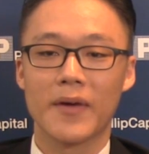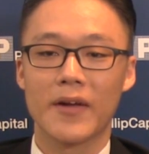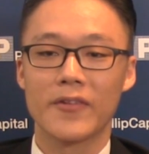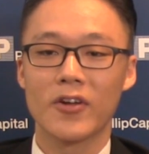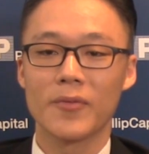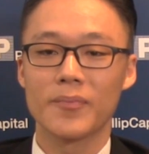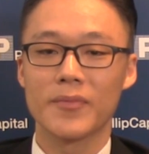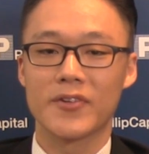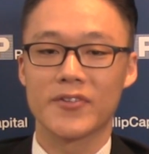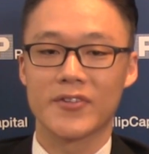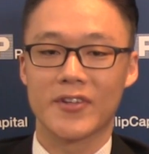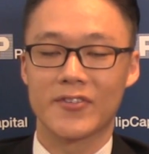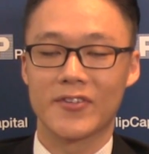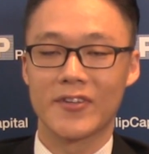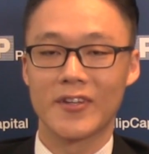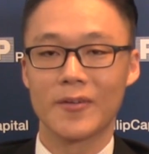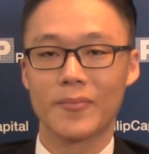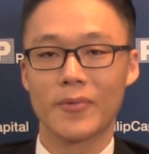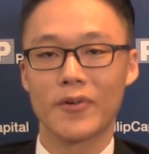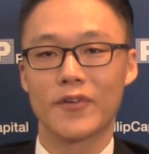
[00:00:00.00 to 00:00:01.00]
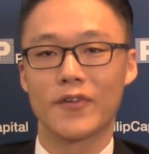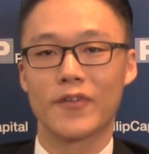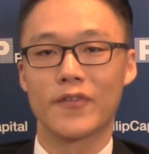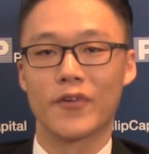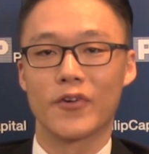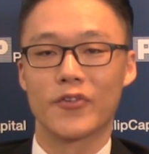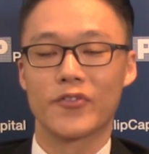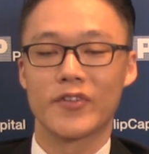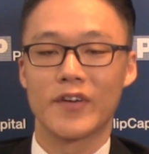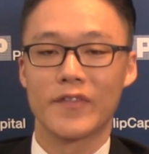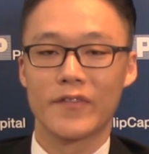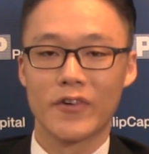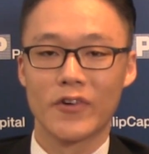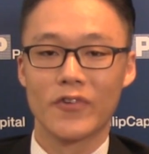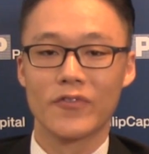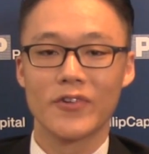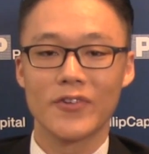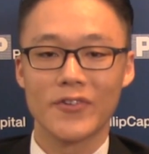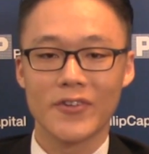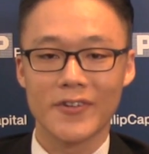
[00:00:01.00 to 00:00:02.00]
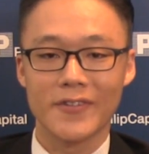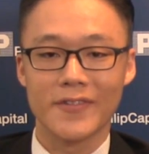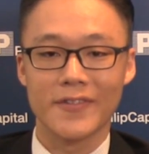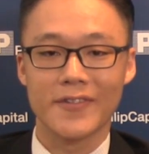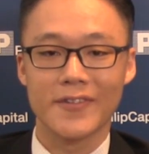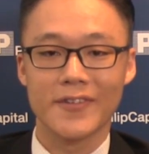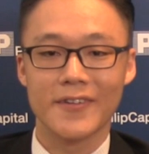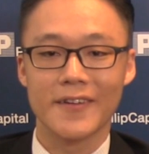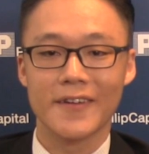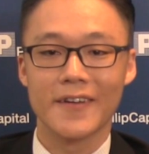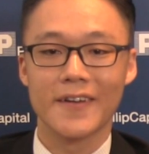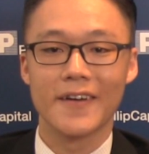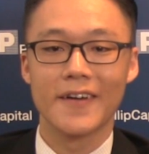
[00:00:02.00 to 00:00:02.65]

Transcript: might not be sustainable for several reasons.